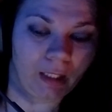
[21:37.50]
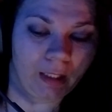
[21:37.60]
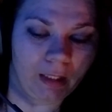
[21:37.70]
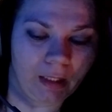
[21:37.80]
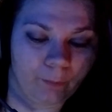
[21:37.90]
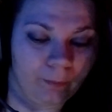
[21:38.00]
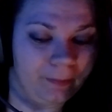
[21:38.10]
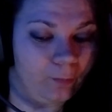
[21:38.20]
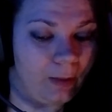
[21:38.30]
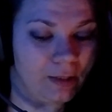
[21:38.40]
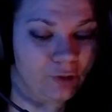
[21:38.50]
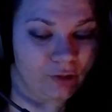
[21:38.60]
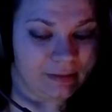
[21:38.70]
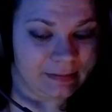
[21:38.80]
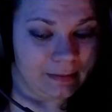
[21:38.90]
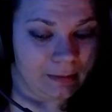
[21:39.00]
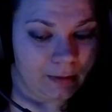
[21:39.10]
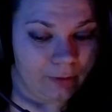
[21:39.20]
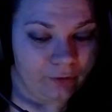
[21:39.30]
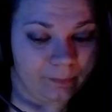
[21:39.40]
"It would be wiser to send the
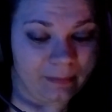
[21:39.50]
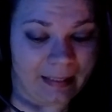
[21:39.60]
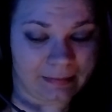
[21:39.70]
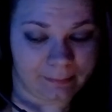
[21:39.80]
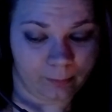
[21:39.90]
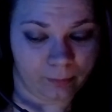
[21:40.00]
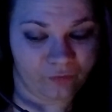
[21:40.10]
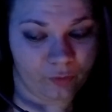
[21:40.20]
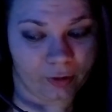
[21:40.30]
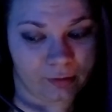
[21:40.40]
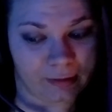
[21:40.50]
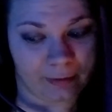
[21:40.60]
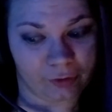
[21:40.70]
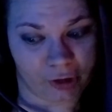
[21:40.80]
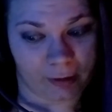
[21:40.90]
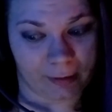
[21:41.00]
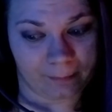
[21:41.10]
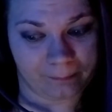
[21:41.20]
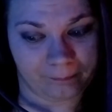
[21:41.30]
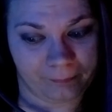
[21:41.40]
killer to Black Temple before you tell John.
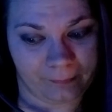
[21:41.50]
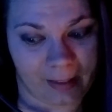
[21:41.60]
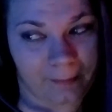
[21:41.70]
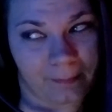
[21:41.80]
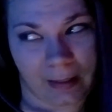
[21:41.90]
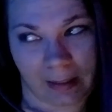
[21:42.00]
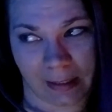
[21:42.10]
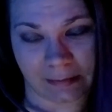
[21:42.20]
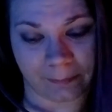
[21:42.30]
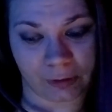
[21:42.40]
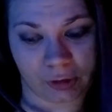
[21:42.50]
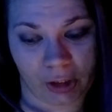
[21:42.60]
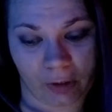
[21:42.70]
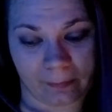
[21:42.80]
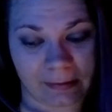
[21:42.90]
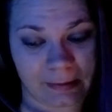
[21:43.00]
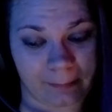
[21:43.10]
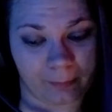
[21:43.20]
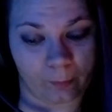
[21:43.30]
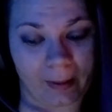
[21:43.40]
That man has a perturbed
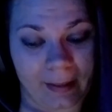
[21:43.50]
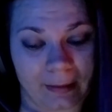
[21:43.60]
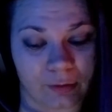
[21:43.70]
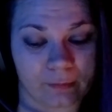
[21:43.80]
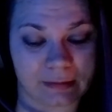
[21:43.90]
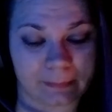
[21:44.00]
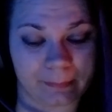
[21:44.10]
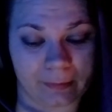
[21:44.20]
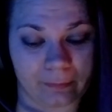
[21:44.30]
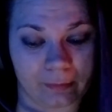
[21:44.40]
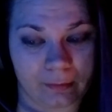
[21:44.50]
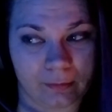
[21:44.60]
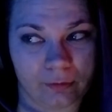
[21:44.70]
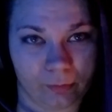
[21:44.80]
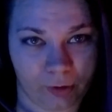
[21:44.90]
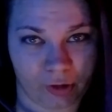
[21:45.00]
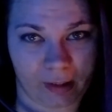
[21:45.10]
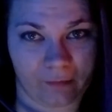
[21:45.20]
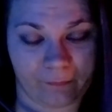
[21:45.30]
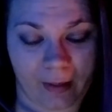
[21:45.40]
temper waiting to explode. Too much
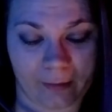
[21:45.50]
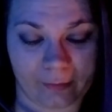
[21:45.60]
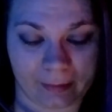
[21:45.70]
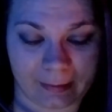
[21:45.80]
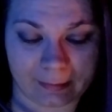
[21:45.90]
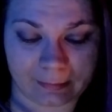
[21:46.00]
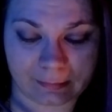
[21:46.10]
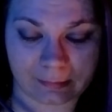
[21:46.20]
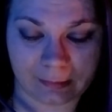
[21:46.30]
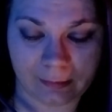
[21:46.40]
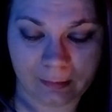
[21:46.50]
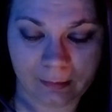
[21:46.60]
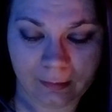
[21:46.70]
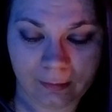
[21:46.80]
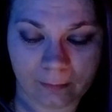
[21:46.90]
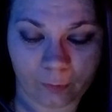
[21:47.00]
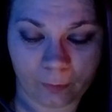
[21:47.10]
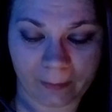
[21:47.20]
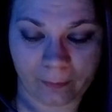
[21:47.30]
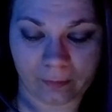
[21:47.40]
like your father, he is. More
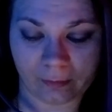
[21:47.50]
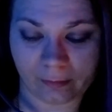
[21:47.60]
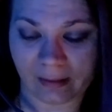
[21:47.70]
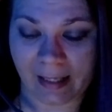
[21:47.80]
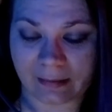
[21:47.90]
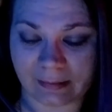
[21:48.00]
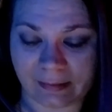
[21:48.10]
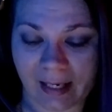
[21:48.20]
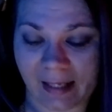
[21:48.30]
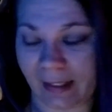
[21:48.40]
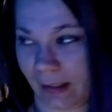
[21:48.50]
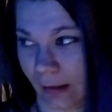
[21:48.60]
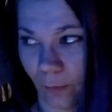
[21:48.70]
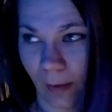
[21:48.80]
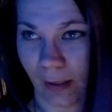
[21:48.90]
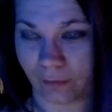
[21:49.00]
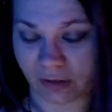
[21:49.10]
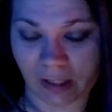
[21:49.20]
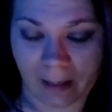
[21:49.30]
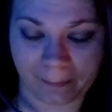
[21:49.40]
people are like to die getting in the way of
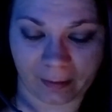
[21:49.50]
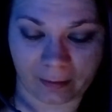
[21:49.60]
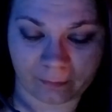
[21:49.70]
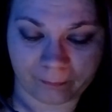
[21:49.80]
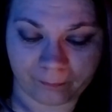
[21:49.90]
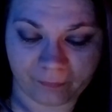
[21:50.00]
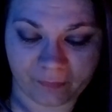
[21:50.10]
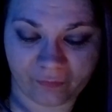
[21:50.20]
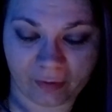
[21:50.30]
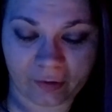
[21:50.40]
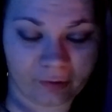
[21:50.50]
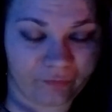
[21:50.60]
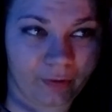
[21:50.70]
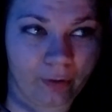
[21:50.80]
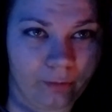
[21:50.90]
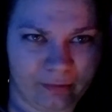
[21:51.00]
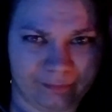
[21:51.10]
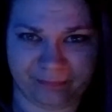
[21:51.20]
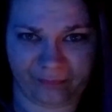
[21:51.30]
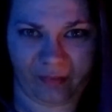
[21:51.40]
stopping him, friend or foe, or
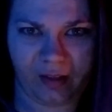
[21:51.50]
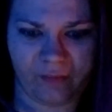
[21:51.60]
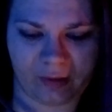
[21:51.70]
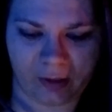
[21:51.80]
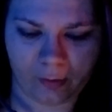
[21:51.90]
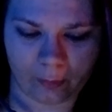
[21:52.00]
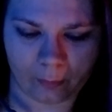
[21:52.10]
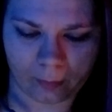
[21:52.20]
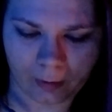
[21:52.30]
even you."